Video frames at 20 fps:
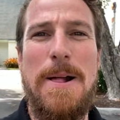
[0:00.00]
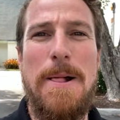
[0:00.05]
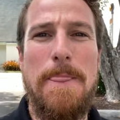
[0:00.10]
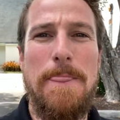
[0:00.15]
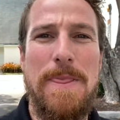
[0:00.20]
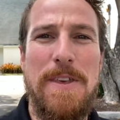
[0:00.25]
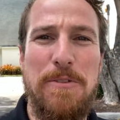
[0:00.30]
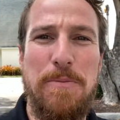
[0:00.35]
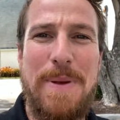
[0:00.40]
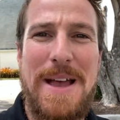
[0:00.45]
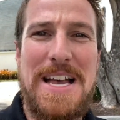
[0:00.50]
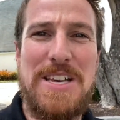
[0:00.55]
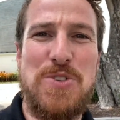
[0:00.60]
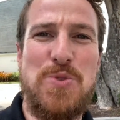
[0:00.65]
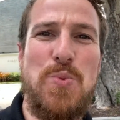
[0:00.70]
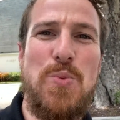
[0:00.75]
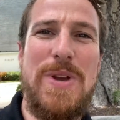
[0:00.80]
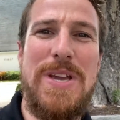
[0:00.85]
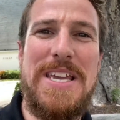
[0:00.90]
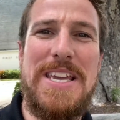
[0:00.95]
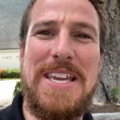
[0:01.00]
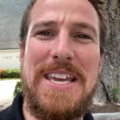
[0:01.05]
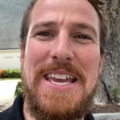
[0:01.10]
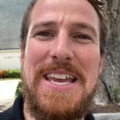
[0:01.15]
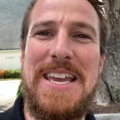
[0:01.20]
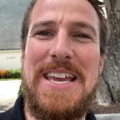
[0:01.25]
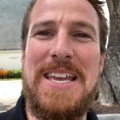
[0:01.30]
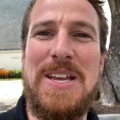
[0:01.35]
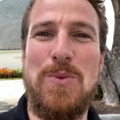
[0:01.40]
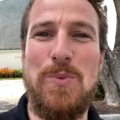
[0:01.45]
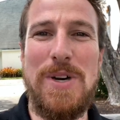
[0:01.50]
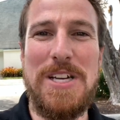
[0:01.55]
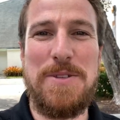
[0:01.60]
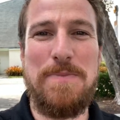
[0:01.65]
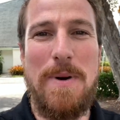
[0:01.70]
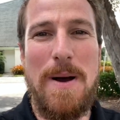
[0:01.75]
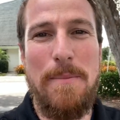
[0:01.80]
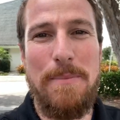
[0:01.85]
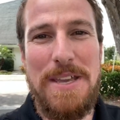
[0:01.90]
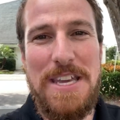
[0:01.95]
this past week in
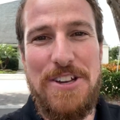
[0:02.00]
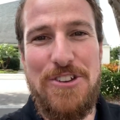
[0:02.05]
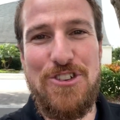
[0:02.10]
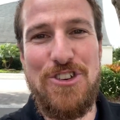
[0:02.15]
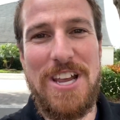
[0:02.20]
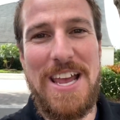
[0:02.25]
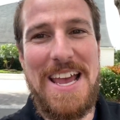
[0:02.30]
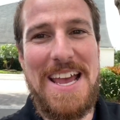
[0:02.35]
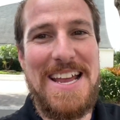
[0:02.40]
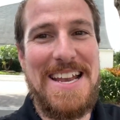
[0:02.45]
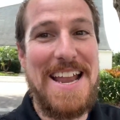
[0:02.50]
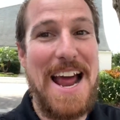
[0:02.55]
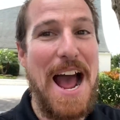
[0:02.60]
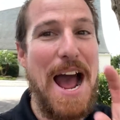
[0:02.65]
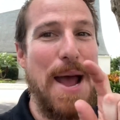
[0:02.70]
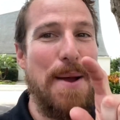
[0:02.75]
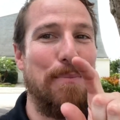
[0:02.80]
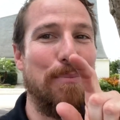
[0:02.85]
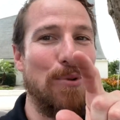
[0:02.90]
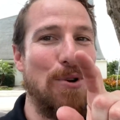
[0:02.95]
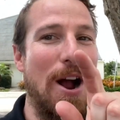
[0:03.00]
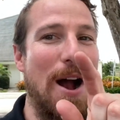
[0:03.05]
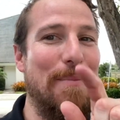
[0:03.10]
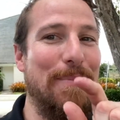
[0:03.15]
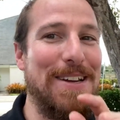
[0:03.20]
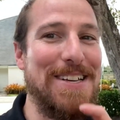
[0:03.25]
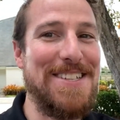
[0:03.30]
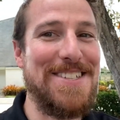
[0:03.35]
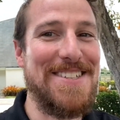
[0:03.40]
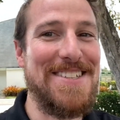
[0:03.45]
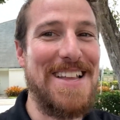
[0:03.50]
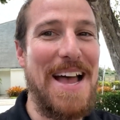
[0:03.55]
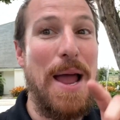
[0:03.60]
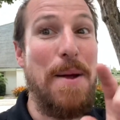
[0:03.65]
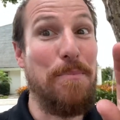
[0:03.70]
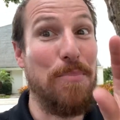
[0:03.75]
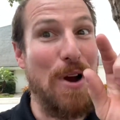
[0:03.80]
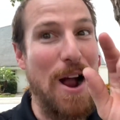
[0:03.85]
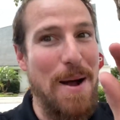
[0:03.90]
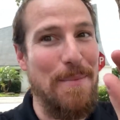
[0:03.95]
West Palm Beach, and I promise,
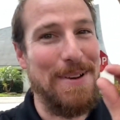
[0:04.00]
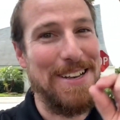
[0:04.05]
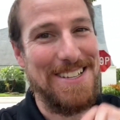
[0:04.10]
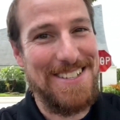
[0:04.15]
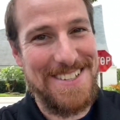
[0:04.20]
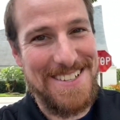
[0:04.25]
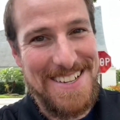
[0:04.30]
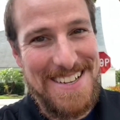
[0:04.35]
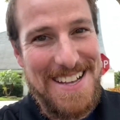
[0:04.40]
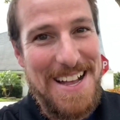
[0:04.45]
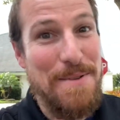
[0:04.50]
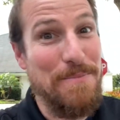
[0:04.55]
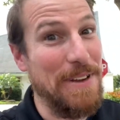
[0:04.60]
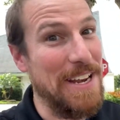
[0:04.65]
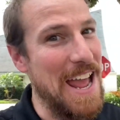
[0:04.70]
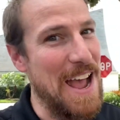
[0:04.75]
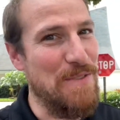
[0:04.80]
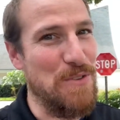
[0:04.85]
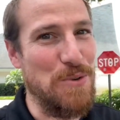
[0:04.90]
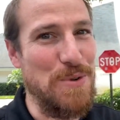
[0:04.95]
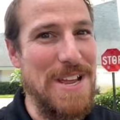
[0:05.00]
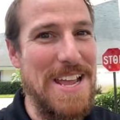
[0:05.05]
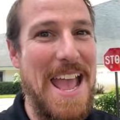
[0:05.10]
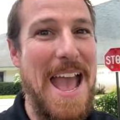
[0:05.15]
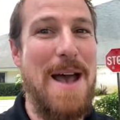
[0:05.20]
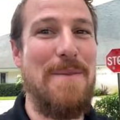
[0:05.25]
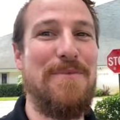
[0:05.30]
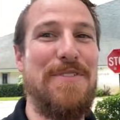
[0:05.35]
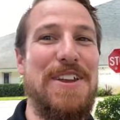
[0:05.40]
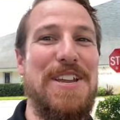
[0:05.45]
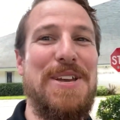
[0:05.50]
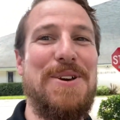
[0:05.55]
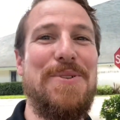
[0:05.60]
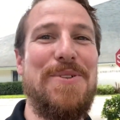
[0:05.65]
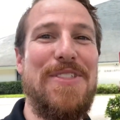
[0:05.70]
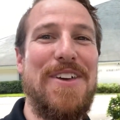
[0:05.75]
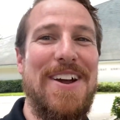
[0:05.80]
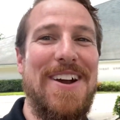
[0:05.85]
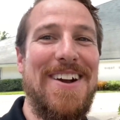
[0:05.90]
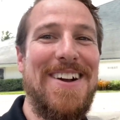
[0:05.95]
I'm going to have a recap video
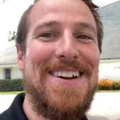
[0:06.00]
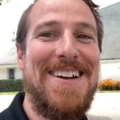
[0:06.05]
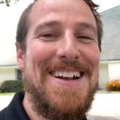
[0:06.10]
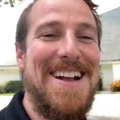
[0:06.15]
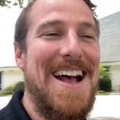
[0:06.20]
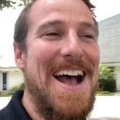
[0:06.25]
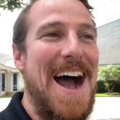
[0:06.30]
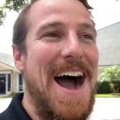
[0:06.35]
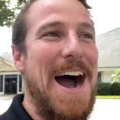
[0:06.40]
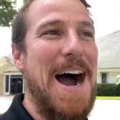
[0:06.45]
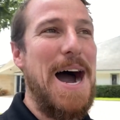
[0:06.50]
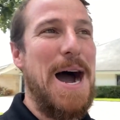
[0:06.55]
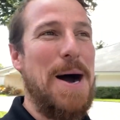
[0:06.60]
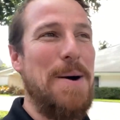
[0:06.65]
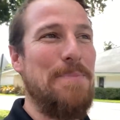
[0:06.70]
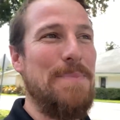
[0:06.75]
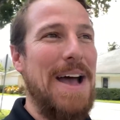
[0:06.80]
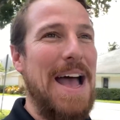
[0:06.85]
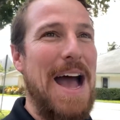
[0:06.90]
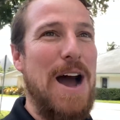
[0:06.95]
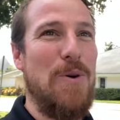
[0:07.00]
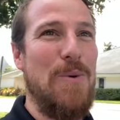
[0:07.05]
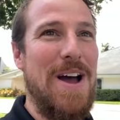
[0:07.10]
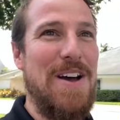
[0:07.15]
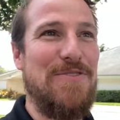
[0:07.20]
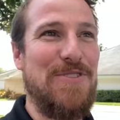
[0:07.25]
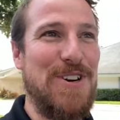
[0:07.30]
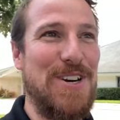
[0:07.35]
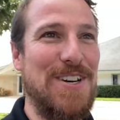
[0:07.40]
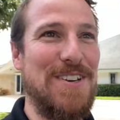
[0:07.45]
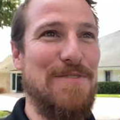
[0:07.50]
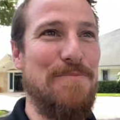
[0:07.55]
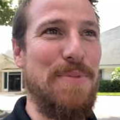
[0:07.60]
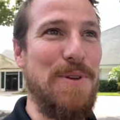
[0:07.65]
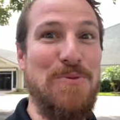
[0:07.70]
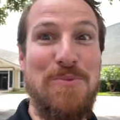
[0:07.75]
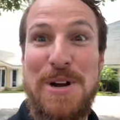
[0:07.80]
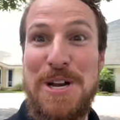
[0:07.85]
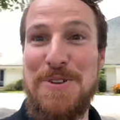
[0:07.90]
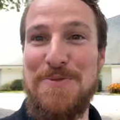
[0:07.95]
there. However,
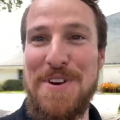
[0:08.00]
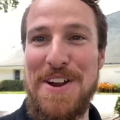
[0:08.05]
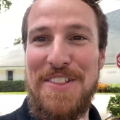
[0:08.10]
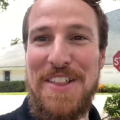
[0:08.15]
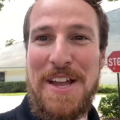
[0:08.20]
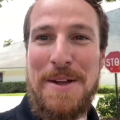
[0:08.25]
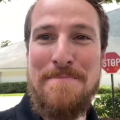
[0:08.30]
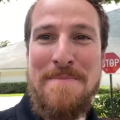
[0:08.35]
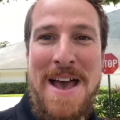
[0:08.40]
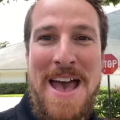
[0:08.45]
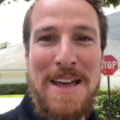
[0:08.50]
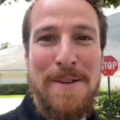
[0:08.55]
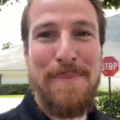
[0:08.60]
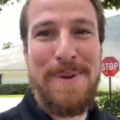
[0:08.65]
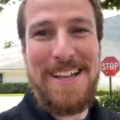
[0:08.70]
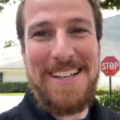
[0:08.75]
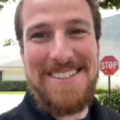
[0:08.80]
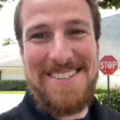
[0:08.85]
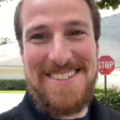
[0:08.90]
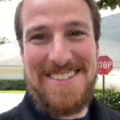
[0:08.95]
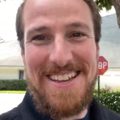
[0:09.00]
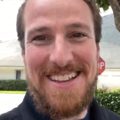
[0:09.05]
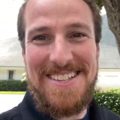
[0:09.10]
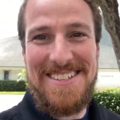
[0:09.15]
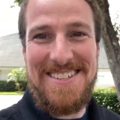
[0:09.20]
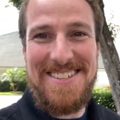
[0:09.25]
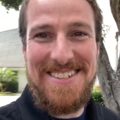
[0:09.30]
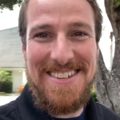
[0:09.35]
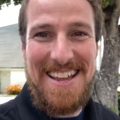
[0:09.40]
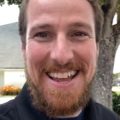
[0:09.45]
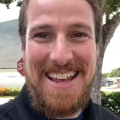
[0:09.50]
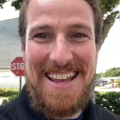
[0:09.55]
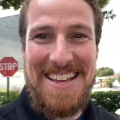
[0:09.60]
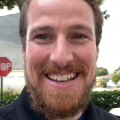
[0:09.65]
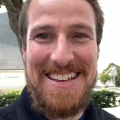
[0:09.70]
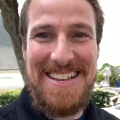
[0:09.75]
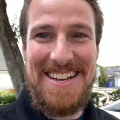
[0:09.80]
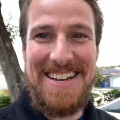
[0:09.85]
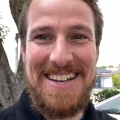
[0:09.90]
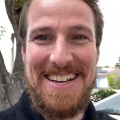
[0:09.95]
been running around like a madman since,
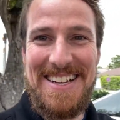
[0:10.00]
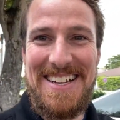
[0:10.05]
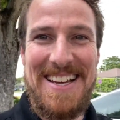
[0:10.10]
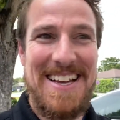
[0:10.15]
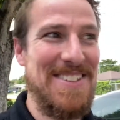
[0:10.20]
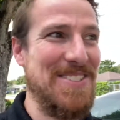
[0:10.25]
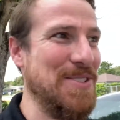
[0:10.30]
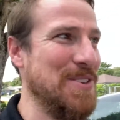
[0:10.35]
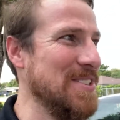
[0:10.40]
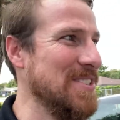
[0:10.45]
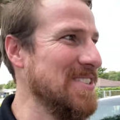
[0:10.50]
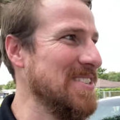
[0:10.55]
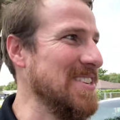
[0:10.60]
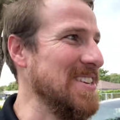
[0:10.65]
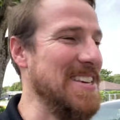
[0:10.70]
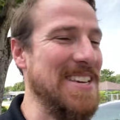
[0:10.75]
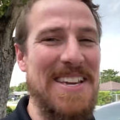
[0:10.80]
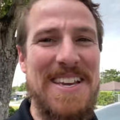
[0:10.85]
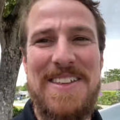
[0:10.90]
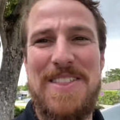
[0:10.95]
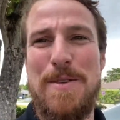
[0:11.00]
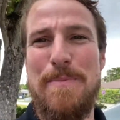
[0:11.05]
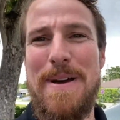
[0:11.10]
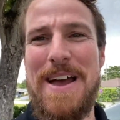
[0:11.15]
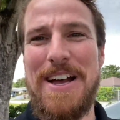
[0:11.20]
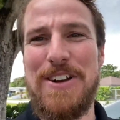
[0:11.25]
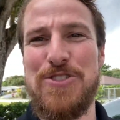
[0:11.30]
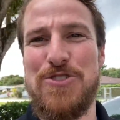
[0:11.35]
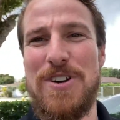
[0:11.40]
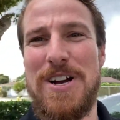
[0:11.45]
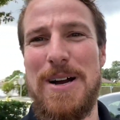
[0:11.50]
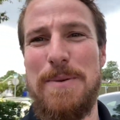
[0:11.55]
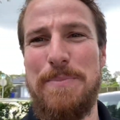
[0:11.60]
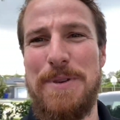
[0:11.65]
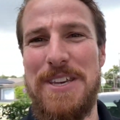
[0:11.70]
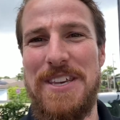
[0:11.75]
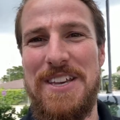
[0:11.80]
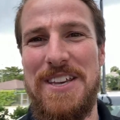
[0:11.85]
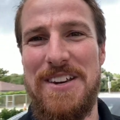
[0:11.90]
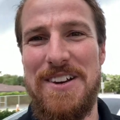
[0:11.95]
and as you can see in the backdrop
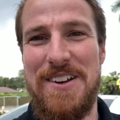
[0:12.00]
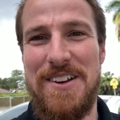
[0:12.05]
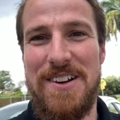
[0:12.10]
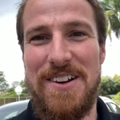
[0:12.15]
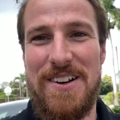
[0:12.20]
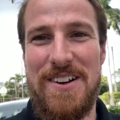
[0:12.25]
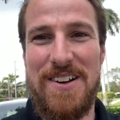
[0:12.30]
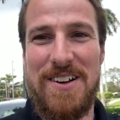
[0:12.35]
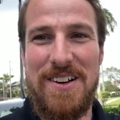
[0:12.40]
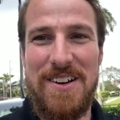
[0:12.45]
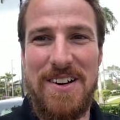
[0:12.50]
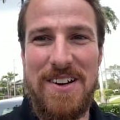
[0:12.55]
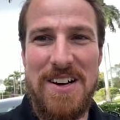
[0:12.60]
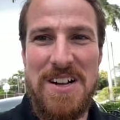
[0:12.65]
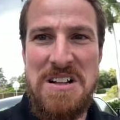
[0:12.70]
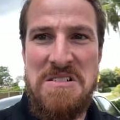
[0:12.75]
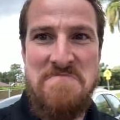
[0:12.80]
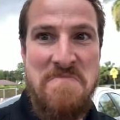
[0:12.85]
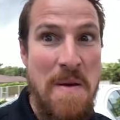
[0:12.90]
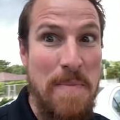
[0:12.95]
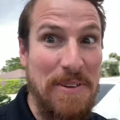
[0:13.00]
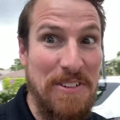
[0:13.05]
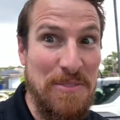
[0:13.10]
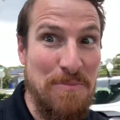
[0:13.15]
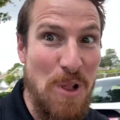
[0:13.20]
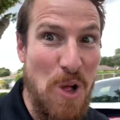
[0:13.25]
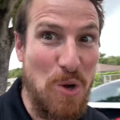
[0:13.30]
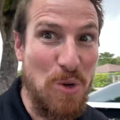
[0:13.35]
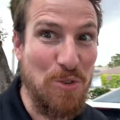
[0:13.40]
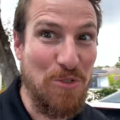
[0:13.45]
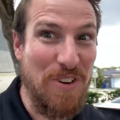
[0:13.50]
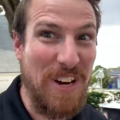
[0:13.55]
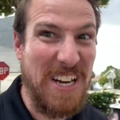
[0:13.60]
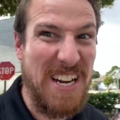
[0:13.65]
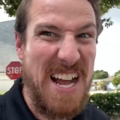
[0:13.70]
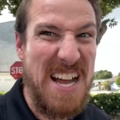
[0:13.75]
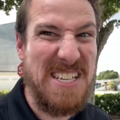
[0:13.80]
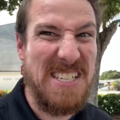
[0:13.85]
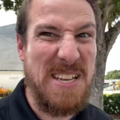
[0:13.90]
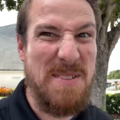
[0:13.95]
here, maybe some locals
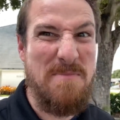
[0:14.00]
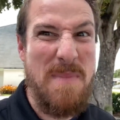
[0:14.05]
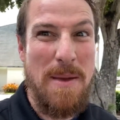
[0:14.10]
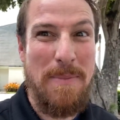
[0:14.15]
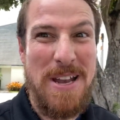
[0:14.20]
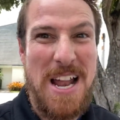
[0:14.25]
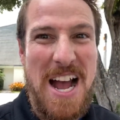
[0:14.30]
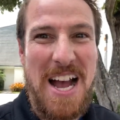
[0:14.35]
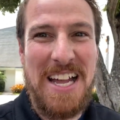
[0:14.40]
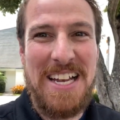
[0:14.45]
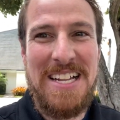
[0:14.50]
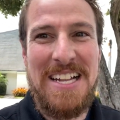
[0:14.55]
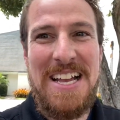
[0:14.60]
recognize it, maybe not.